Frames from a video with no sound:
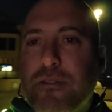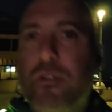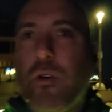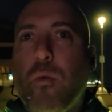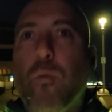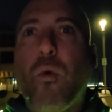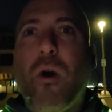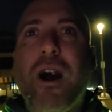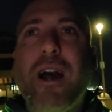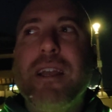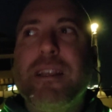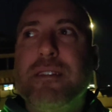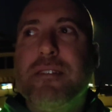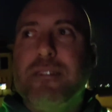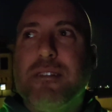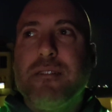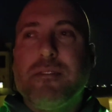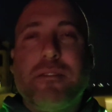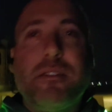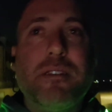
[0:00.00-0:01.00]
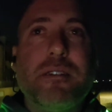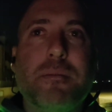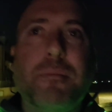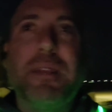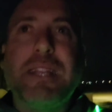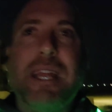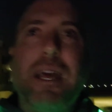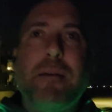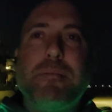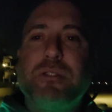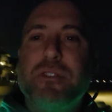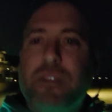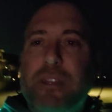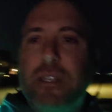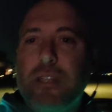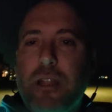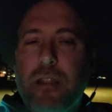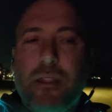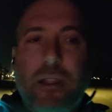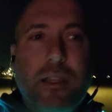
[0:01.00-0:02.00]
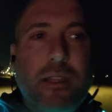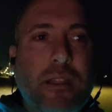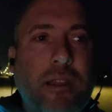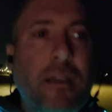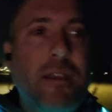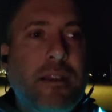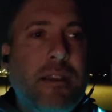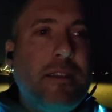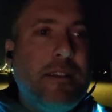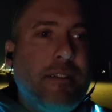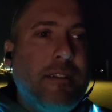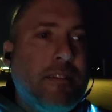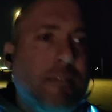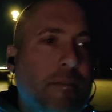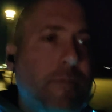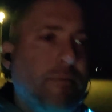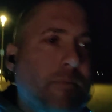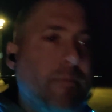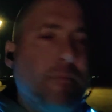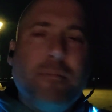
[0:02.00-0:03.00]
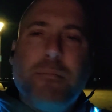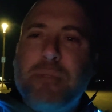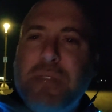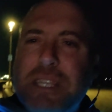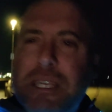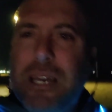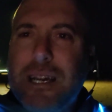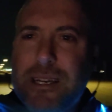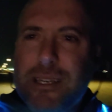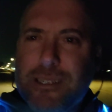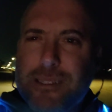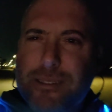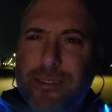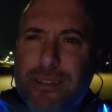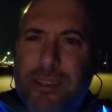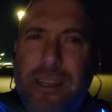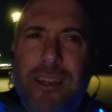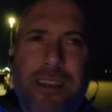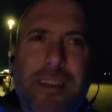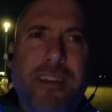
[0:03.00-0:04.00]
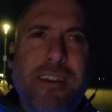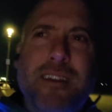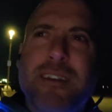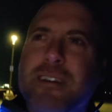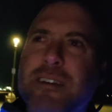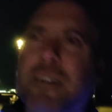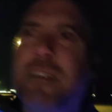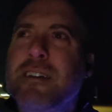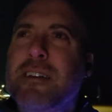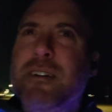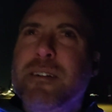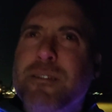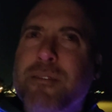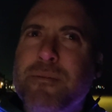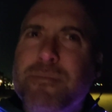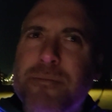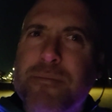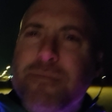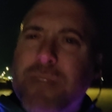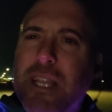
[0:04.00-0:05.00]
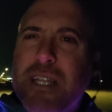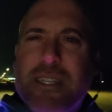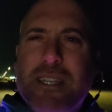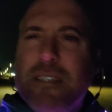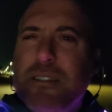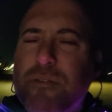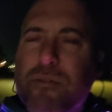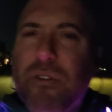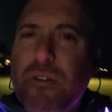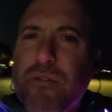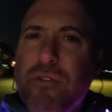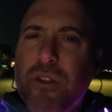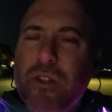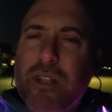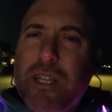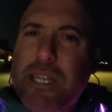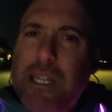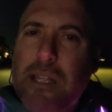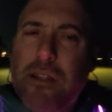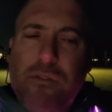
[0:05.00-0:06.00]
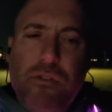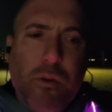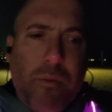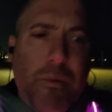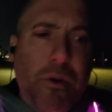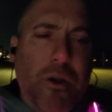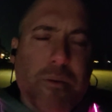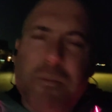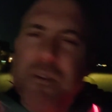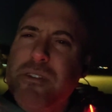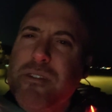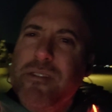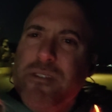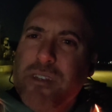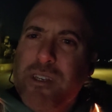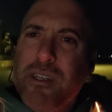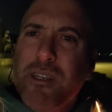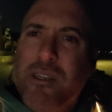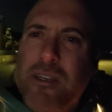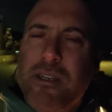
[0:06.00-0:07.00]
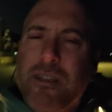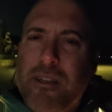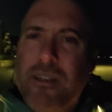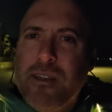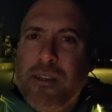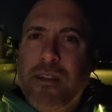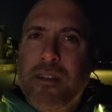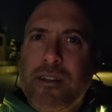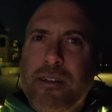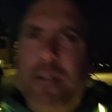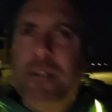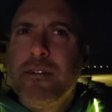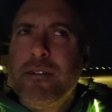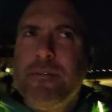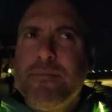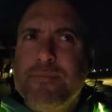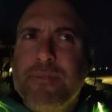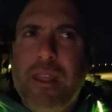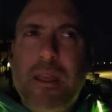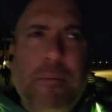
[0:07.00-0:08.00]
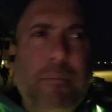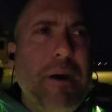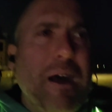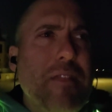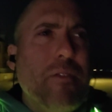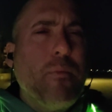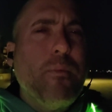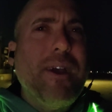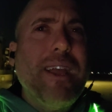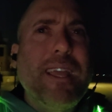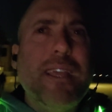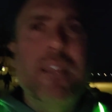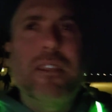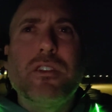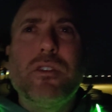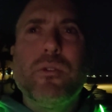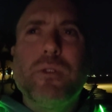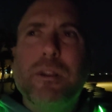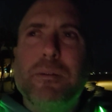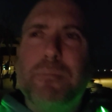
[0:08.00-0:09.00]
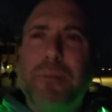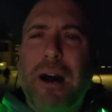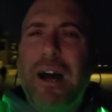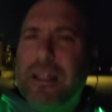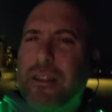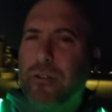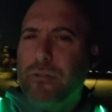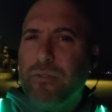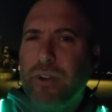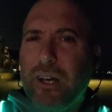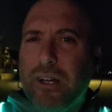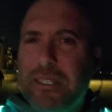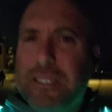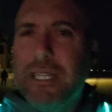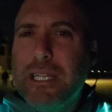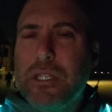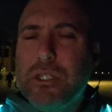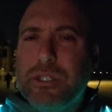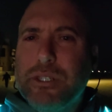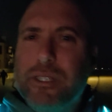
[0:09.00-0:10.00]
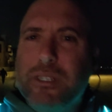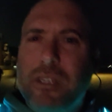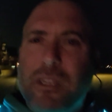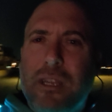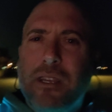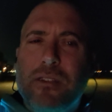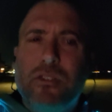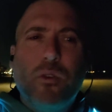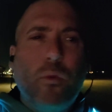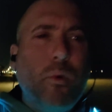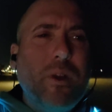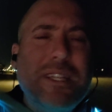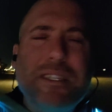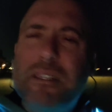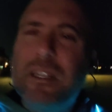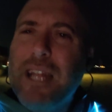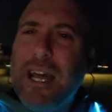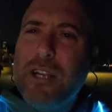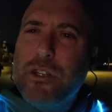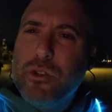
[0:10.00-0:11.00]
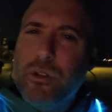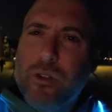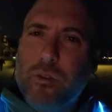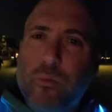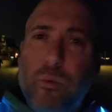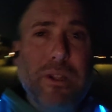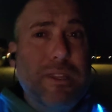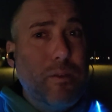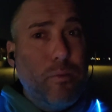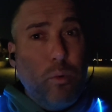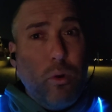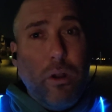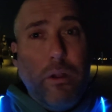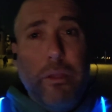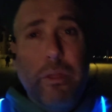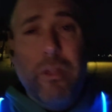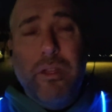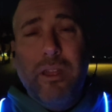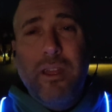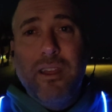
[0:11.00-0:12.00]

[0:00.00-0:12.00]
so why is it, does it mean absolutely nothing? Because it doesn't fulfill any of your purpose. And by the way, you can buy their validation. So what is it actually really worth?